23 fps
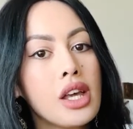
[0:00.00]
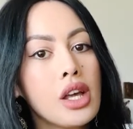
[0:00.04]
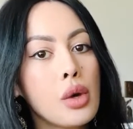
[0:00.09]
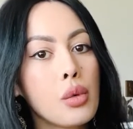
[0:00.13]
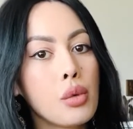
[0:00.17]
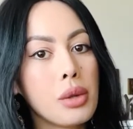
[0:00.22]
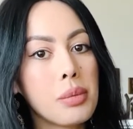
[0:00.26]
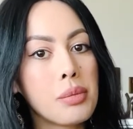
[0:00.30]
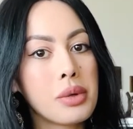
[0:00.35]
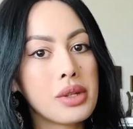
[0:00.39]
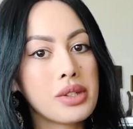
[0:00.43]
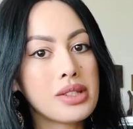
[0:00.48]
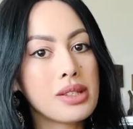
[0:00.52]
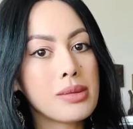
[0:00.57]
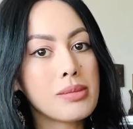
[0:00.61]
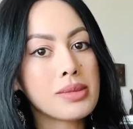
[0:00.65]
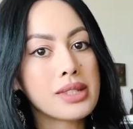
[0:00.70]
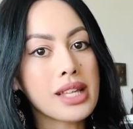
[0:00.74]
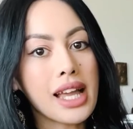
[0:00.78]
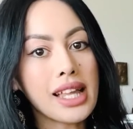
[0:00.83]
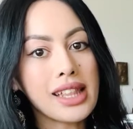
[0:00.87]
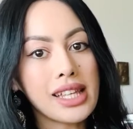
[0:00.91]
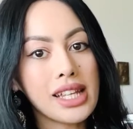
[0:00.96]
We put some
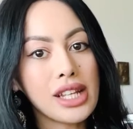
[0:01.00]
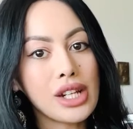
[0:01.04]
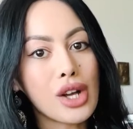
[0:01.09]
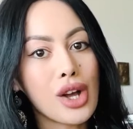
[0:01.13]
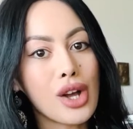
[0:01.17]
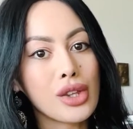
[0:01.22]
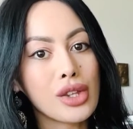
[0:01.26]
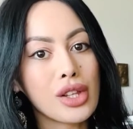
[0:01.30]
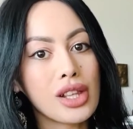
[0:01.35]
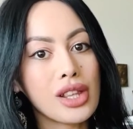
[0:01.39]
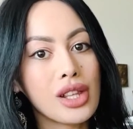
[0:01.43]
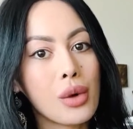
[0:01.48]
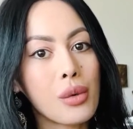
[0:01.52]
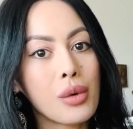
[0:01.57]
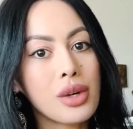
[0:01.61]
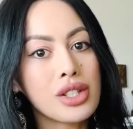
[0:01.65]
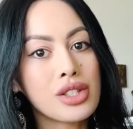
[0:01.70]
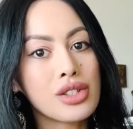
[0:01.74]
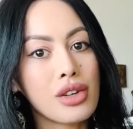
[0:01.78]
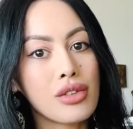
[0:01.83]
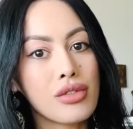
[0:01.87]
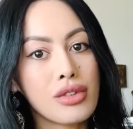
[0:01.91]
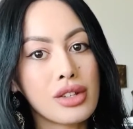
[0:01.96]
xylene on the lower
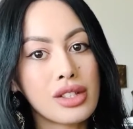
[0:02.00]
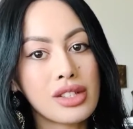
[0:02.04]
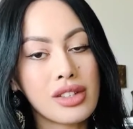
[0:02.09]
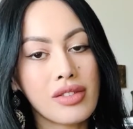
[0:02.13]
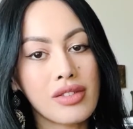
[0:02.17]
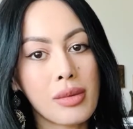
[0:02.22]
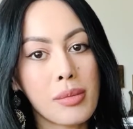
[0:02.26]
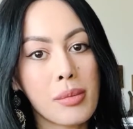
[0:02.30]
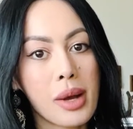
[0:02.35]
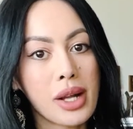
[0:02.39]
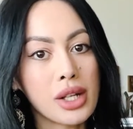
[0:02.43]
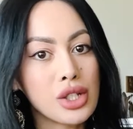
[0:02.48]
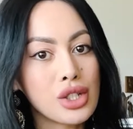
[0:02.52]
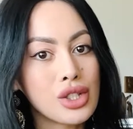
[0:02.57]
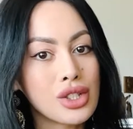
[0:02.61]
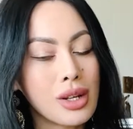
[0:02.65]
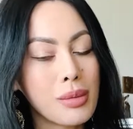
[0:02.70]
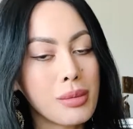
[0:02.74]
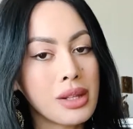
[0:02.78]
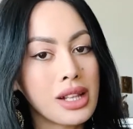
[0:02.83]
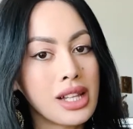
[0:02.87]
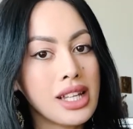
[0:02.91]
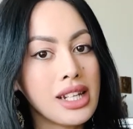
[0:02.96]
surface of the bunched
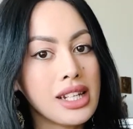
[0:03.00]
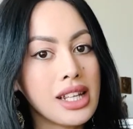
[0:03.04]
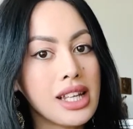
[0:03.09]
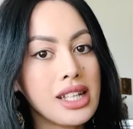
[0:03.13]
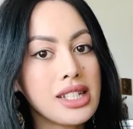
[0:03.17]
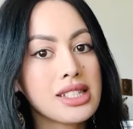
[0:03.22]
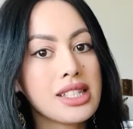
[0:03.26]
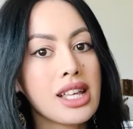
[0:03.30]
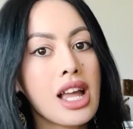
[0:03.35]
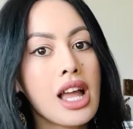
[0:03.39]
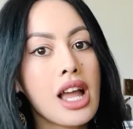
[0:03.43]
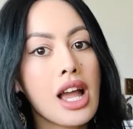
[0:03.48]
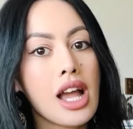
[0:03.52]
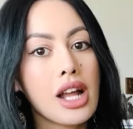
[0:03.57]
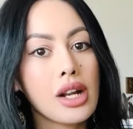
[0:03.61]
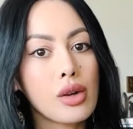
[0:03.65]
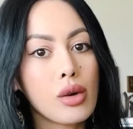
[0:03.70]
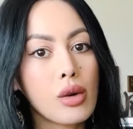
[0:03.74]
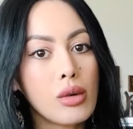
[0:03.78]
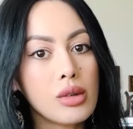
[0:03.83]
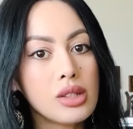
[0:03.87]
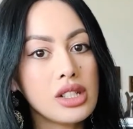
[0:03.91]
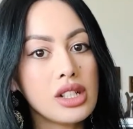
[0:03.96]
up Kleenex and
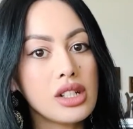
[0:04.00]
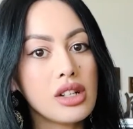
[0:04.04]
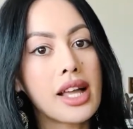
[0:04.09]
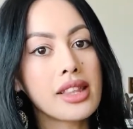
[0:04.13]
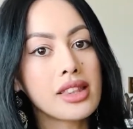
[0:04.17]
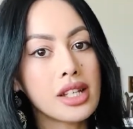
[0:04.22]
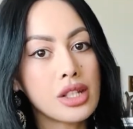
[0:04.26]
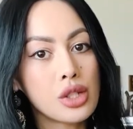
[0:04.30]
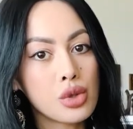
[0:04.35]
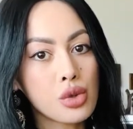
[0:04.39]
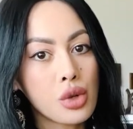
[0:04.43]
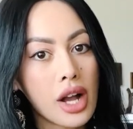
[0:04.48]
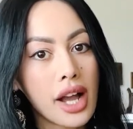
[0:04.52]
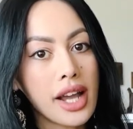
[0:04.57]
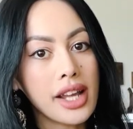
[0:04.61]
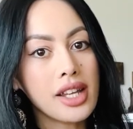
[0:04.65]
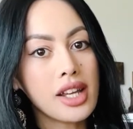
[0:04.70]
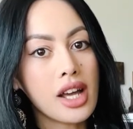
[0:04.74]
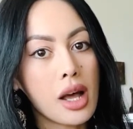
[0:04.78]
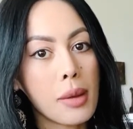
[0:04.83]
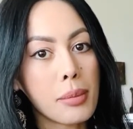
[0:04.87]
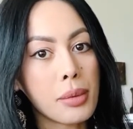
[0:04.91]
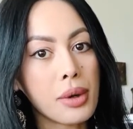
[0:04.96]
hold it at the dry
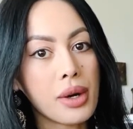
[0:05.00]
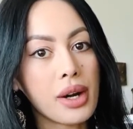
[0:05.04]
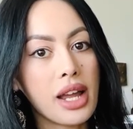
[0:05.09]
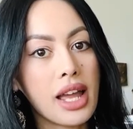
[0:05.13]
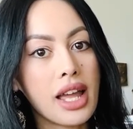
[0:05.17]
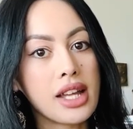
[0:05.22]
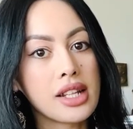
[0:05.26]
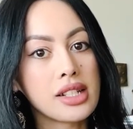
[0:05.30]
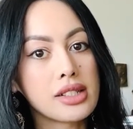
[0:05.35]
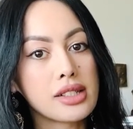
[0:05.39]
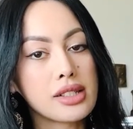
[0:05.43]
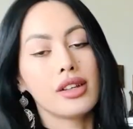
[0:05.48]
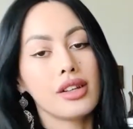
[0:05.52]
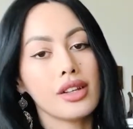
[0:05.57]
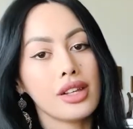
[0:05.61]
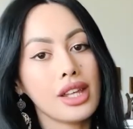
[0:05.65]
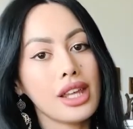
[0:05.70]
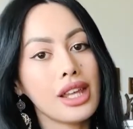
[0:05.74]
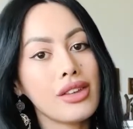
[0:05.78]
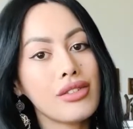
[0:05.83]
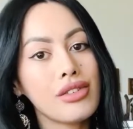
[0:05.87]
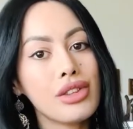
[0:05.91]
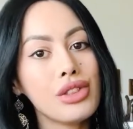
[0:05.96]
upper end.
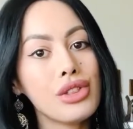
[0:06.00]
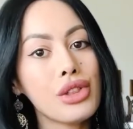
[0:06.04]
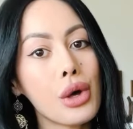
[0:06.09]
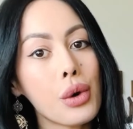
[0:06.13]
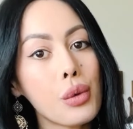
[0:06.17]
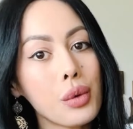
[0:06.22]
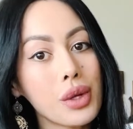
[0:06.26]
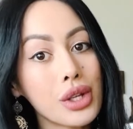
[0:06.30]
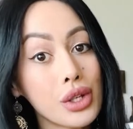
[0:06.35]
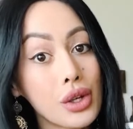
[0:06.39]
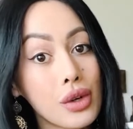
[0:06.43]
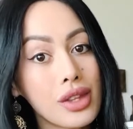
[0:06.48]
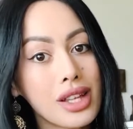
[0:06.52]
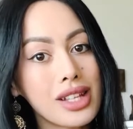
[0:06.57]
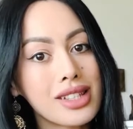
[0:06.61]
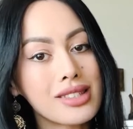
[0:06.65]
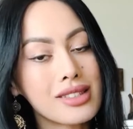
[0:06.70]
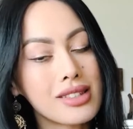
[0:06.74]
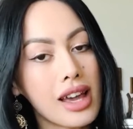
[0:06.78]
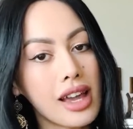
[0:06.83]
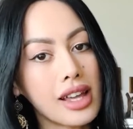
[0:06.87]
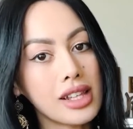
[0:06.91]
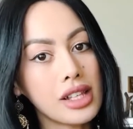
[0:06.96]
Even though we know that
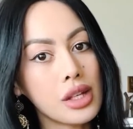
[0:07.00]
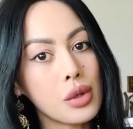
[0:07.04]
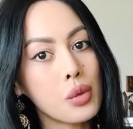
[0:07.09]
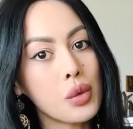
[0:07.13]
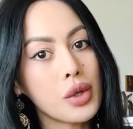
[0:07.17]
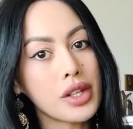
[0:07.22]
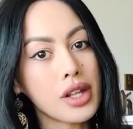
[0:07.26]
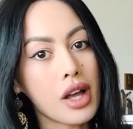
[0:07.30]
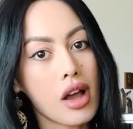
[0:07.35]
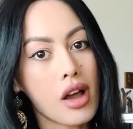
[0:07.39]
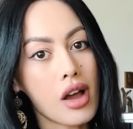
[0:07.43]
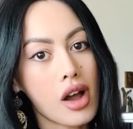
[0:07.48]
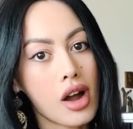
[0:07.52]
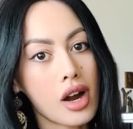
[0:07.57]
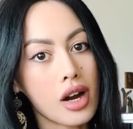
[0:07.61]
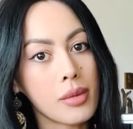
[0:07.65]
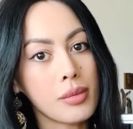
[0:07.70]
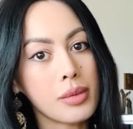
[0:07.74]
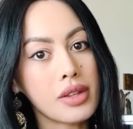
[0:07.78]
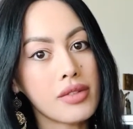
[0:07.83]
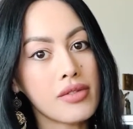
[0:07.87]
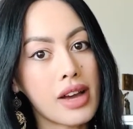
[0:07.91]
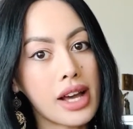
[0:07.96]
xylene will not
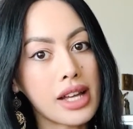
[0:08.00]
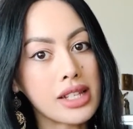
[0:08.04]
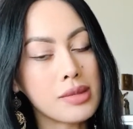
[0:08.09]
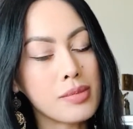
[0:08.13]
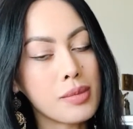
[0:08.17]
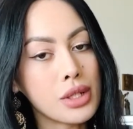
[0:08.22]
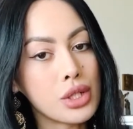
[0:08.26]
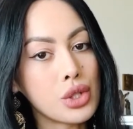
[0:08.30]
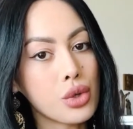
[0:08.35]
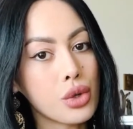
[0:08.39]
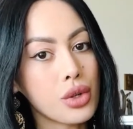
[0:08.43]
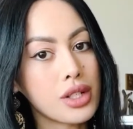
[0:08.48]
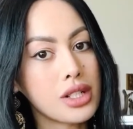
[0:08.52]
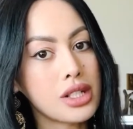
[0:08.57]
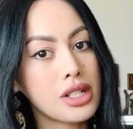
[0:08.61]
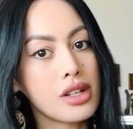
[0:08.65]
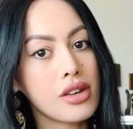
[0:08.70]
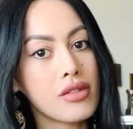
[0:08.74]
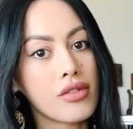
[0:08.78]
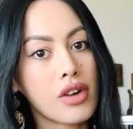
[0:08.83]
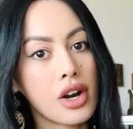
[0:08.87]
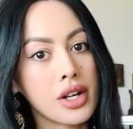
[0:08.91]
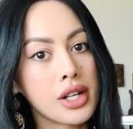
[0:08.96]
harm the vast majority
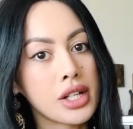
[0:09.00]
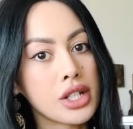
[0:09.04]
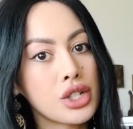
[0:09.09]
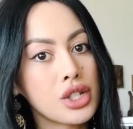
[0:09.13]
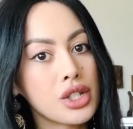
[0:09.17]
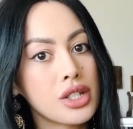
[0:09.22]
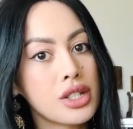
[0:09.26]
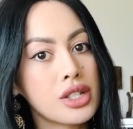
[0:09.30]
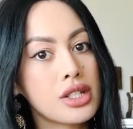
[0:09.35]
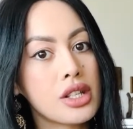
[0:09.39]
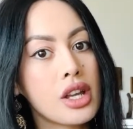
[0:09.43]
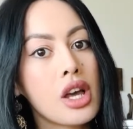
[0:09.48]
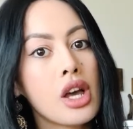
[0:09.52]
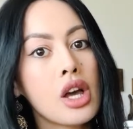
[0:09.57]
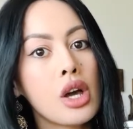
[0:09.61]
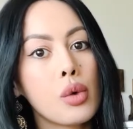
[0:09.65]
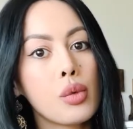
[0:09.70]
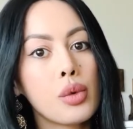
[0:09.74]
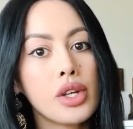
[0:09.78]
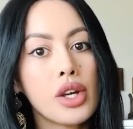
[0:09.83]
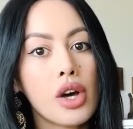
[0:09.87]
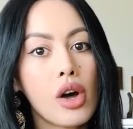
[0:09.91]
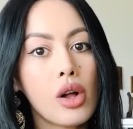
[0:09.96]
of varnishes,
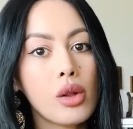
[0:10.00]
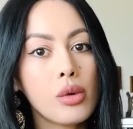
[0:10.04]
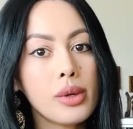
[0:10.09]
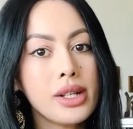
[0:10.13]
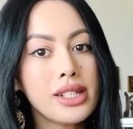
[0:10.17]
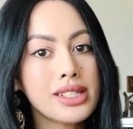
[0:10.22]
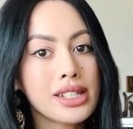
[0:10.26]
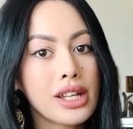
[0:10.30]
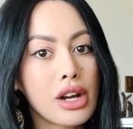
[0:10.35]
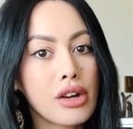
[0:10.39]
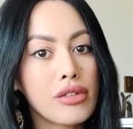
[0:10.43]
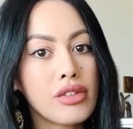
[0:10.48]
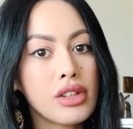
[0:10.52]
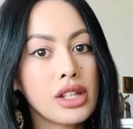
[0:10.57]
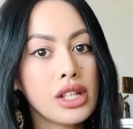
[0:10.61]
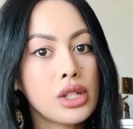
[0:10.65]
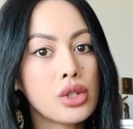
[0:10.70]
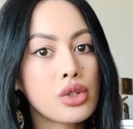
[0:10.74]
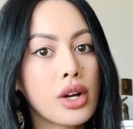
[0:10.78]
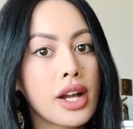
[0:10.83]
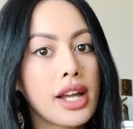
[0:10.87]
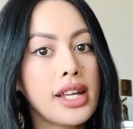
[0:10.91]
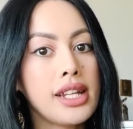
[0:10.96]
we always carefully
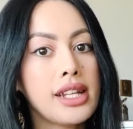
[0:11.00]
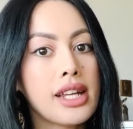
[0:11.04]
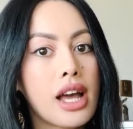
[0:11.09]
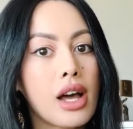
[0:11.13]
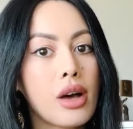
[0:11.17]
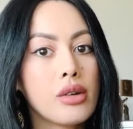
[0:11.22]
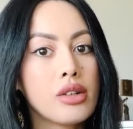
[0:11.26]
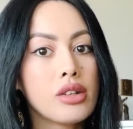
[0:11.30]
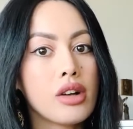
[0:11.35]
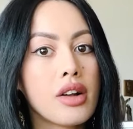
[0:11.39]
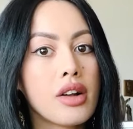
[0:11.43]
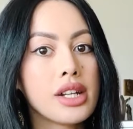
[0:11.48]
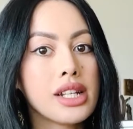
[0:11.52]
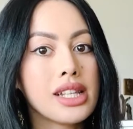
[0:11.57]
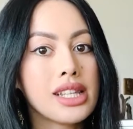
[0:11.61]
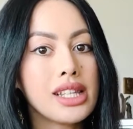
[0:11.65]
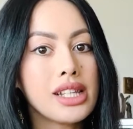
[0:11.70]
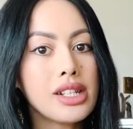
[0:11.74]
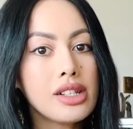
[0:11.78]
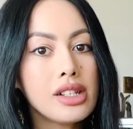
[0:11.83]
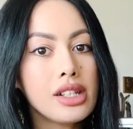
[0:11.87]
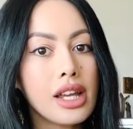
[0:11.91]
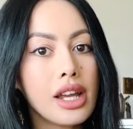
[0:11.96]
try it out a
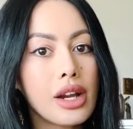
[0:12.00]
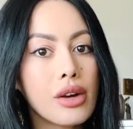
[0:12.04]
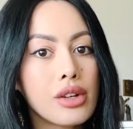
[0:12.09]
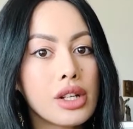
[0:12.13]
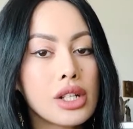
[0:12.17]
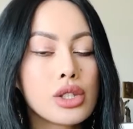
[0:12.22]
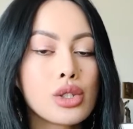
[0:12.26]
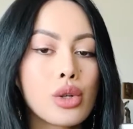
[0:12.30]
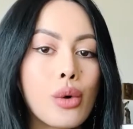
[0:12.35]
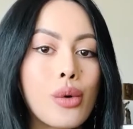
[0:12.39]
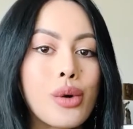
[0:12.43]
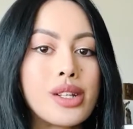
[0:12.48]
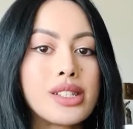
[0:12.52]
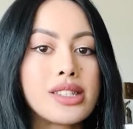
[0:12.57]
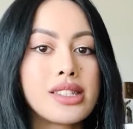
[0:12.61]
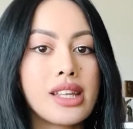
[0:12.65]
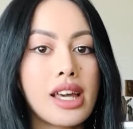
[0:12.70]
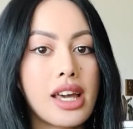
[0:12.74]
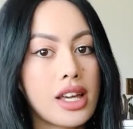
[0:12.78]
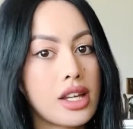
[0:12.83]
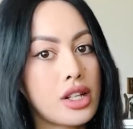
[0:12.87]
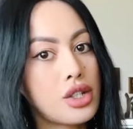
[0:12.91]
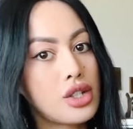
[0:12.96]
little area towards
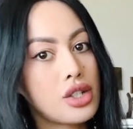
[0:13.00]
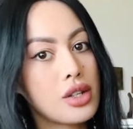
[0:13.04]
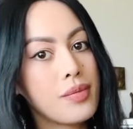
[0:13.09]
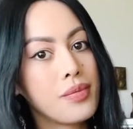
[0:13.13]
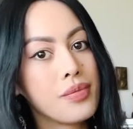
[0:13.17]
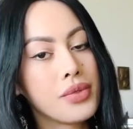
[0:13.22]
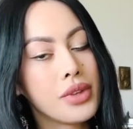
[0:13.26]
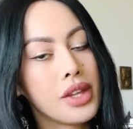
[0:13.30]
the edge.